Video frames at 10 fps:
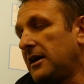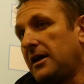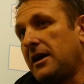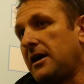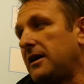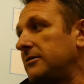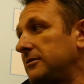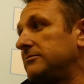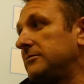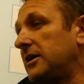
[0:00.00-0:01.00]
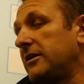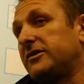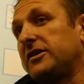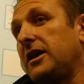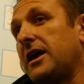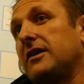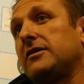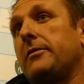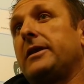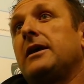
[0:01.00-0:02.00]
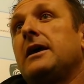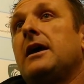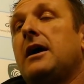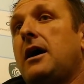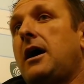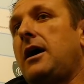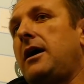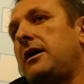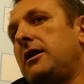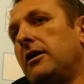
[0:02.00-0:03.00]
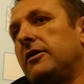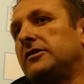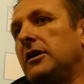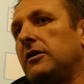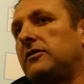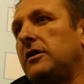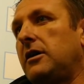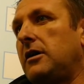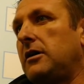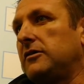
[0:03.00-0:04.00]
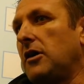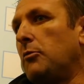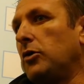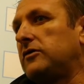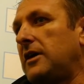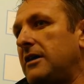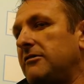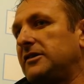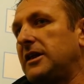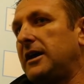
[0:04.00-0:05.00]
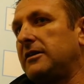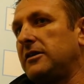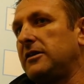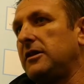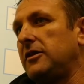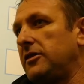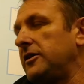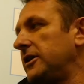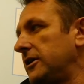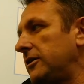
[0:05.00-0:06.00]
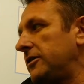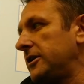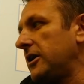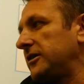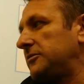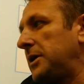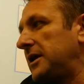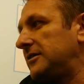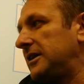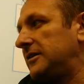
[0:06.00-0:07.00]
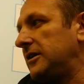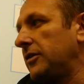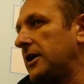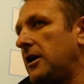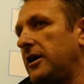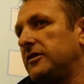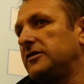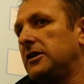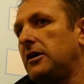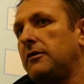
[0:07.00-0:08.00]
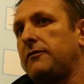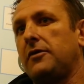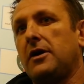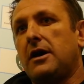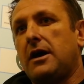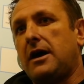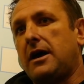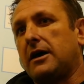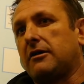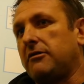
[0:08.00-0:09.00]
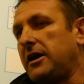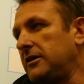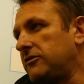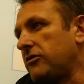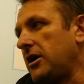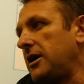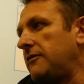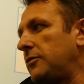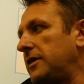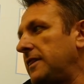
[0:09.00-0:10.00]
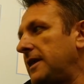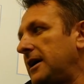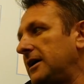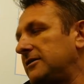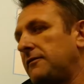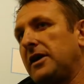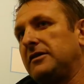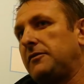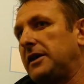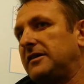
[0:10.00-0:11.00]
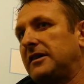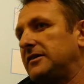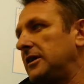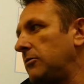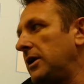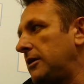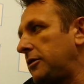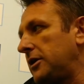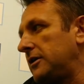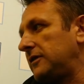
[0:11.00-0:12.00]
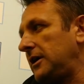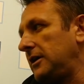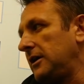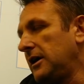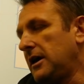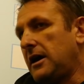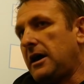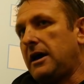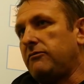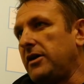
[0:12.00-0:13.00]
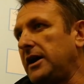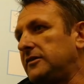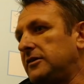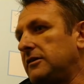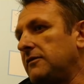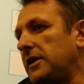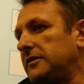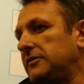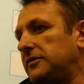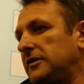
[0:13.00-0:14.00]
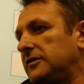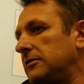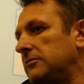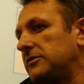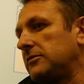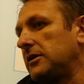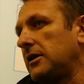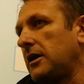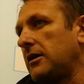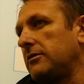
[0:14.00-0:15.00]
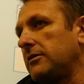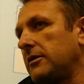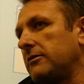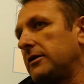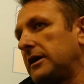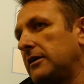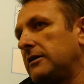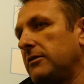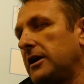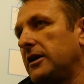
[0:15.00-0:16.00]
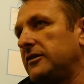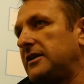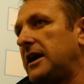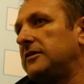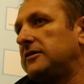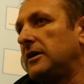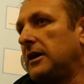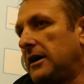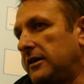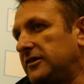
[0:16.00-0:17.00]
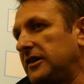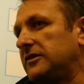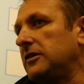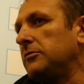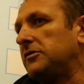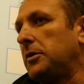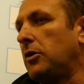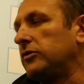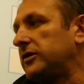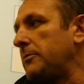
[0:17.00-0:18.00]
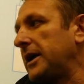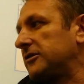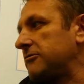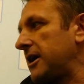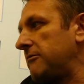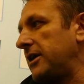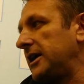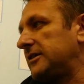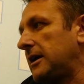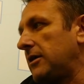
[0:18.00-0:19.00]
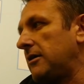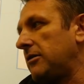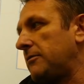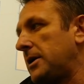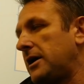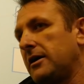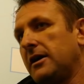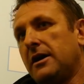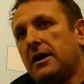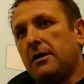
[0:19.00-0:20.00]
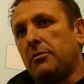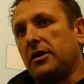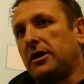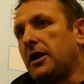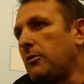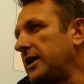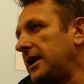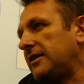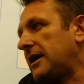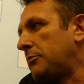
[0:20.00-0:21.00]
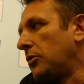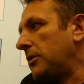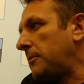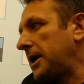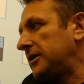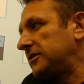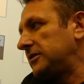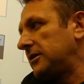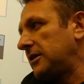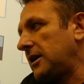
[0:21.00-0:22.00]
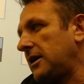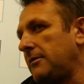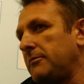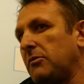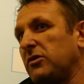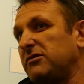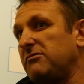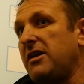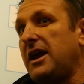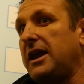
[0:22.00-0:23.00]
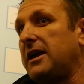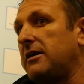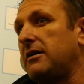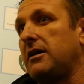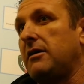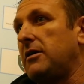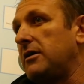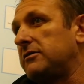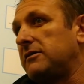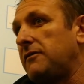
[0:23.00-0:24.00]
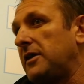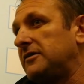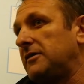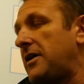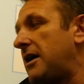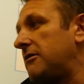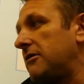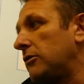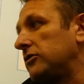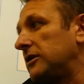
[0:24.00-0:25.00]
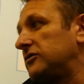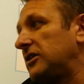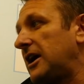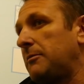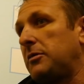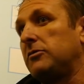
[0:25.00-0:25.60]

Just yeah, he certainly has. I mean, uh, look, there's a lot to there's a lot more to Henry Slade than the, the, the nice bits, easy on the eye. There's a lot of uh, grit and drive within that. He defends fantastically well at 13. Uh, reads the defensive systems. You know, uh, uh he, he understands the systems, but also makes great reads out there on the park. But you know when he hit that ball at pace, um, it wasn't really a, a, a, defensive error or in shape.